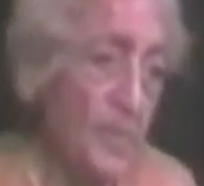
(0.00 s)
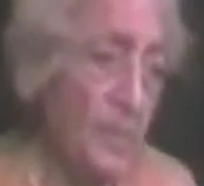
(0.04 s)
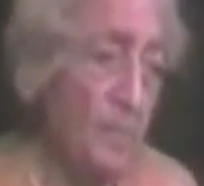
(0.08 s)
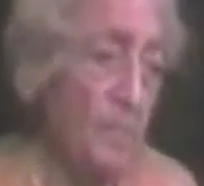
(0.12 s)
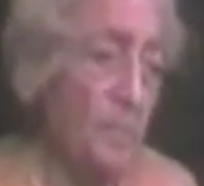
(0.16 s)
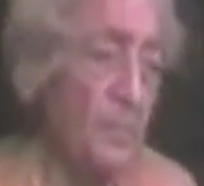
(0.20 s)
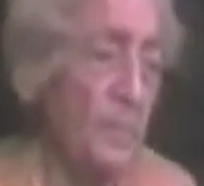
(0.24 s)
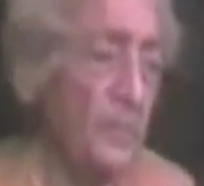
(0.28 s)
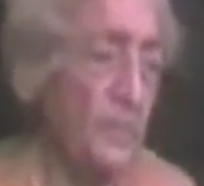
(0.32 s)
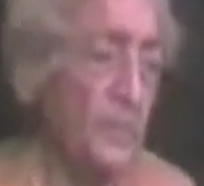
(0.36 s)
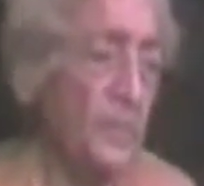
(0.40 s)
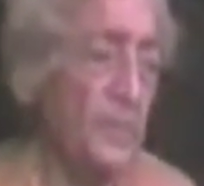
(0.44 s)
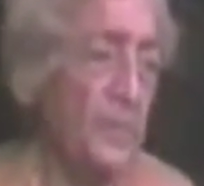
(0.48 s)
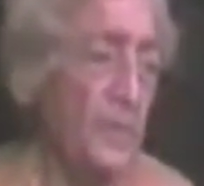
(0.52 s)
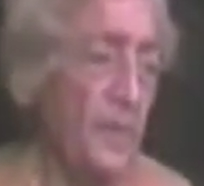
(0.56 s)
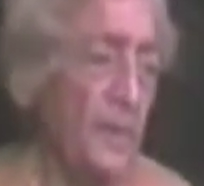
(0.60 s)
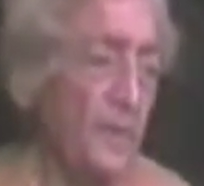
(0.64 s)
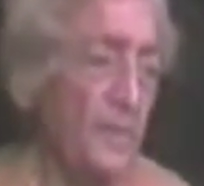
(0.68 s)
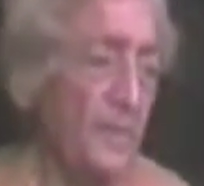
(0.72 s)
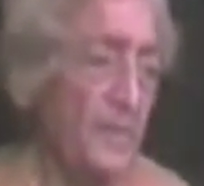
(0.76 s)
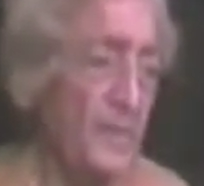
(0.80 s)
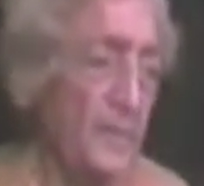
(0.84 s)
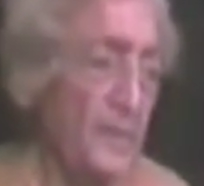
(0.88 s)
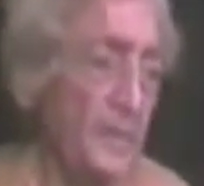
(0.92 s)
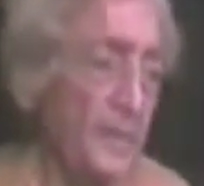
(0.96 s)
the beauty of
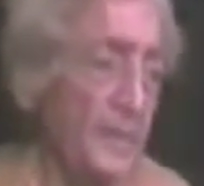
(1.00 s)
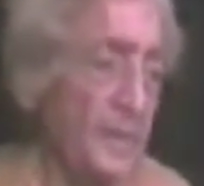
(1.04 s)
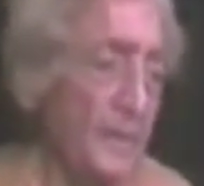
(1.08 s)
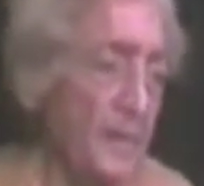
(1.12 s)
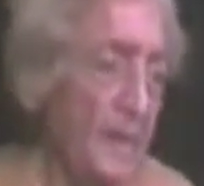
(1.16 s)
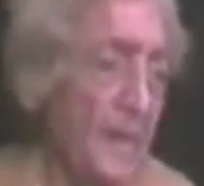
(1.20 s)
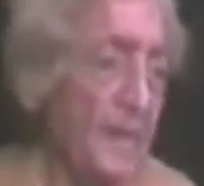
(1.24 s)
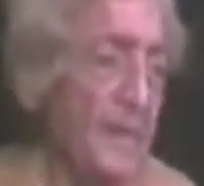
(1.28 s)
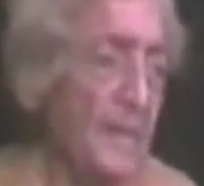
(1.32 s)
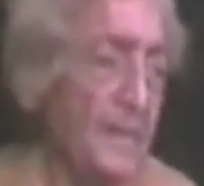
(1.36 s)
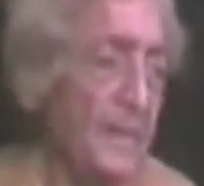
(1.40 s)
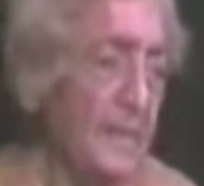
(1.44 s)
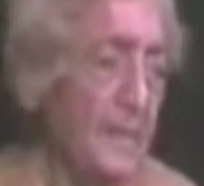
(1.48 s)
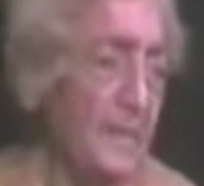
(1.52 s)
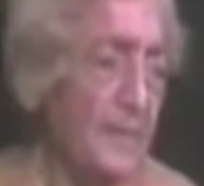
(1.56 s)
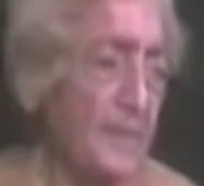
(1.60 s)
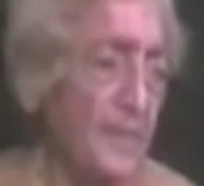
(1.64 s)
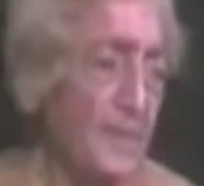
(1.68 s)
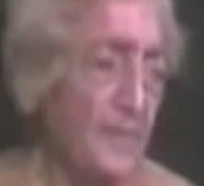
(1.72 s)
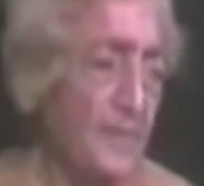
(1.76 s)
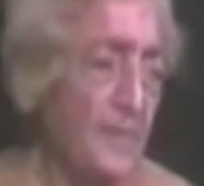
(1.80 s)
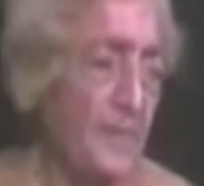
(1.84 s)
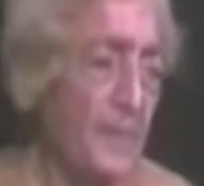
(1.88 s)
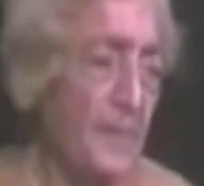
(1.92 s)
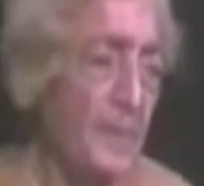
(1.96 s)
it, the greatness
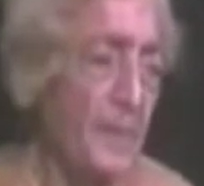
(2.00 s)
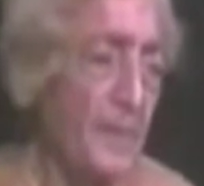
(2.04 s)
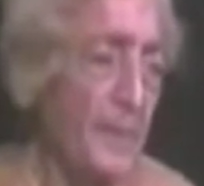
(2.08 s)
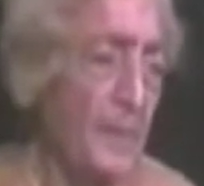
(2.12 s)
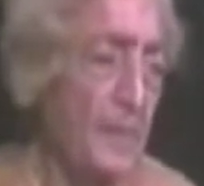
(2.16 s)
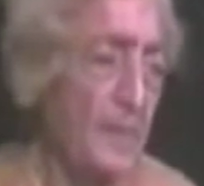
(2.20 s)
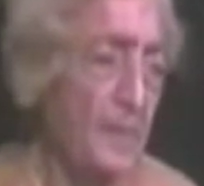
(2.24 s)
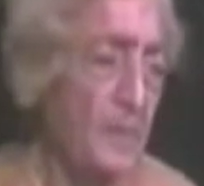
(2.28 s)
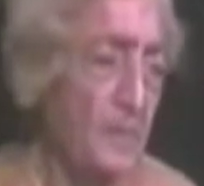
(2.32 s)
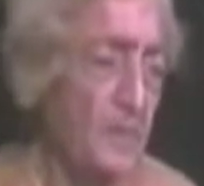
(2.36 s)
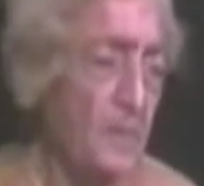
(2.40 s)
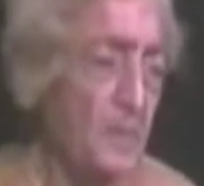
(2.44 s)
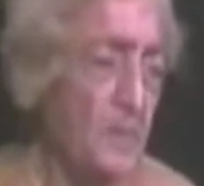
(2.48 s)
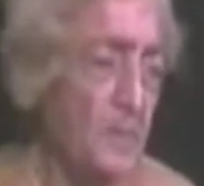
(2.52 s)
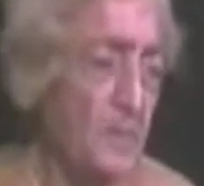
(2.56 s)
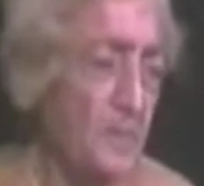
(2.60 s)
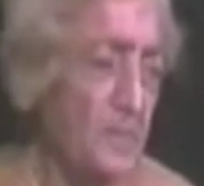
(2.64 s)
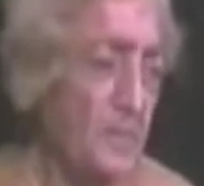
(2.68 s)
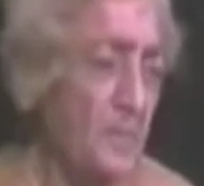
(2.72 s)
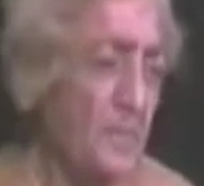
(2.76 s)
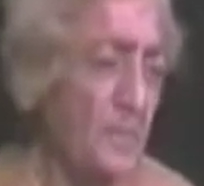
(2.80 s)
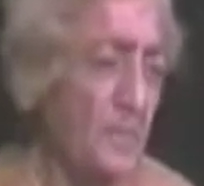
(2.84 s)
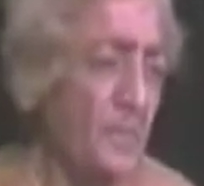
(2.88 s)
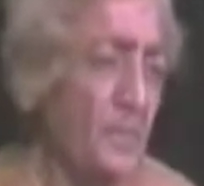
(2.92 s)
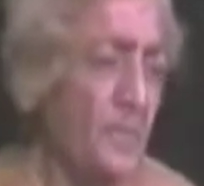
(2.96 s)
of it, the
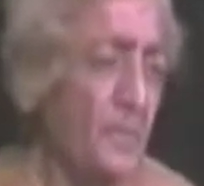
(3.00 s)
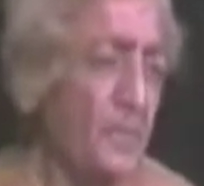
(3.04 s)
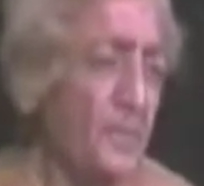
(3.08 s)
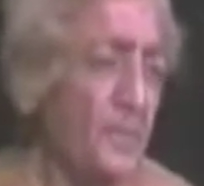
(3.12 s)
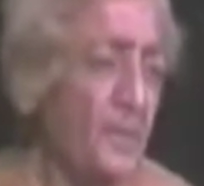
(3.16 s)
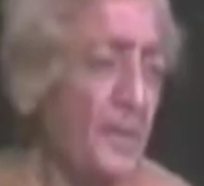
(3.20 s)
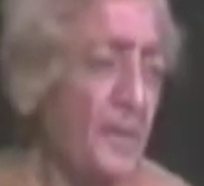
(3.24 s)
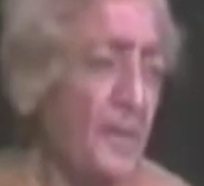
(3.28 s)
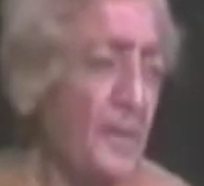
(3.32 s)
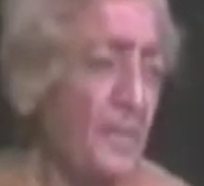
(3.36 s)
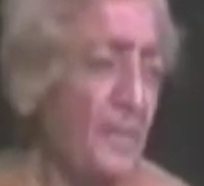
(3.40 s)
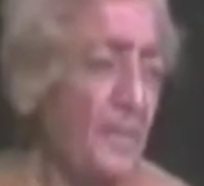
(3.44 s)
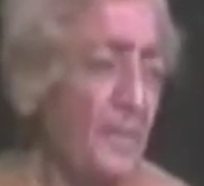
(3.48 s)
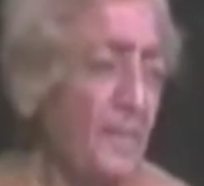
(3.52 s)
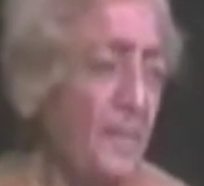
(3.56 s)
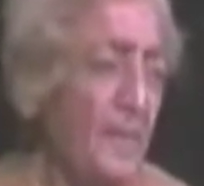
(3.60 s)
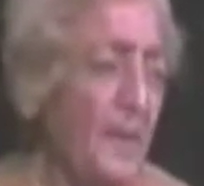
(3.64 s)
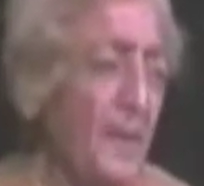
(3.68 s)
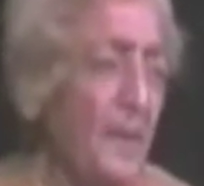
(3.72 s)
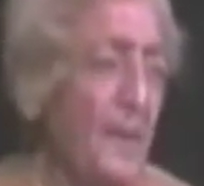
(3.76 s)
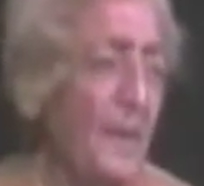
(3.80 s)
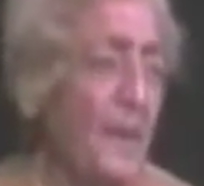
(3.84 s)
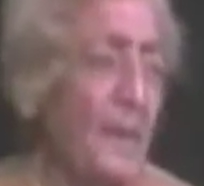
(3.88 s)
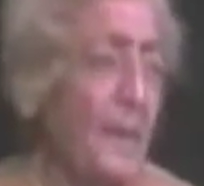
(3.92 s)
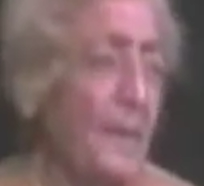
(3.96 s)
extraordinary
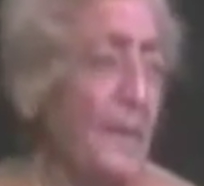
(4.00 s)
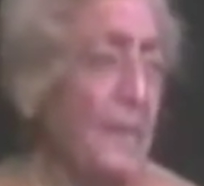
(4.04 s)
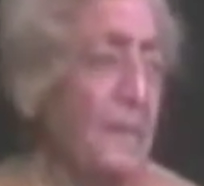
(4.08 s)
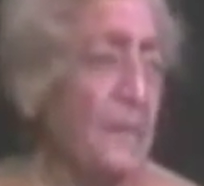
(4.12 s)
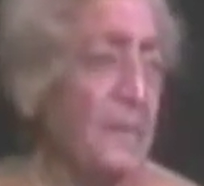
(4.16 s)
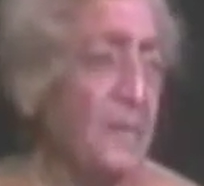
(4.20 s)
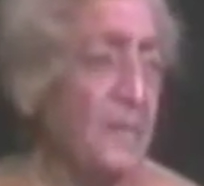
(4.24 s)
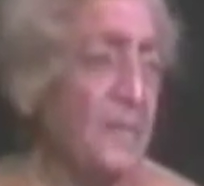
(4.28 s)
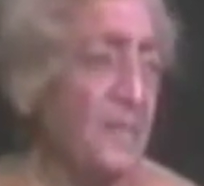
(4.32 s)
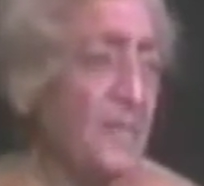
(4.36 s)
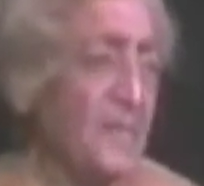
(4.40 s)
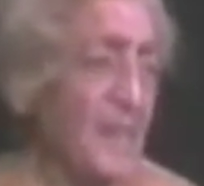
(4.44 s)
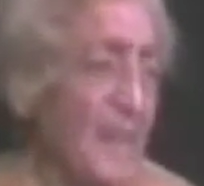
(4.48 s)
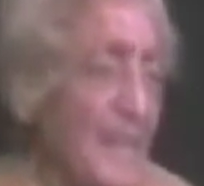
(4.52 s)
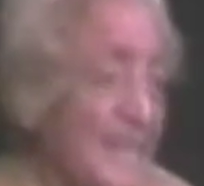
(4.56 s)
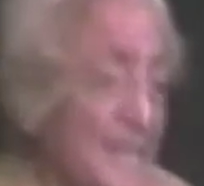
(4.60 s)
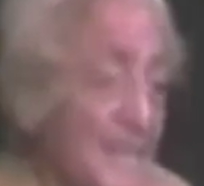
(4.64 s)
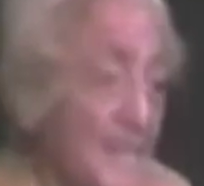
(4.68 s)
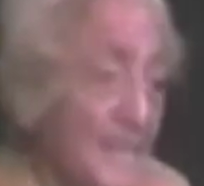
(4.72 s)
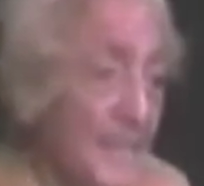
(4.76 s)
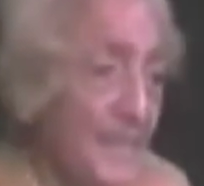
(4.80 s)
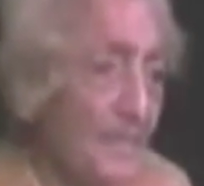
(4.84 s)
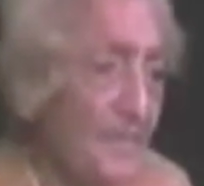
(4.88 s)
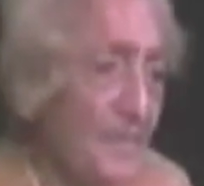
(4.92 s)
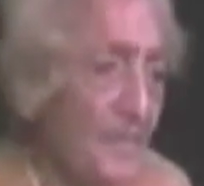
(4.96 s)

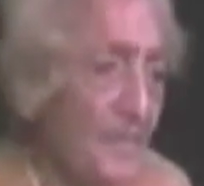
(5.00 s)
strength of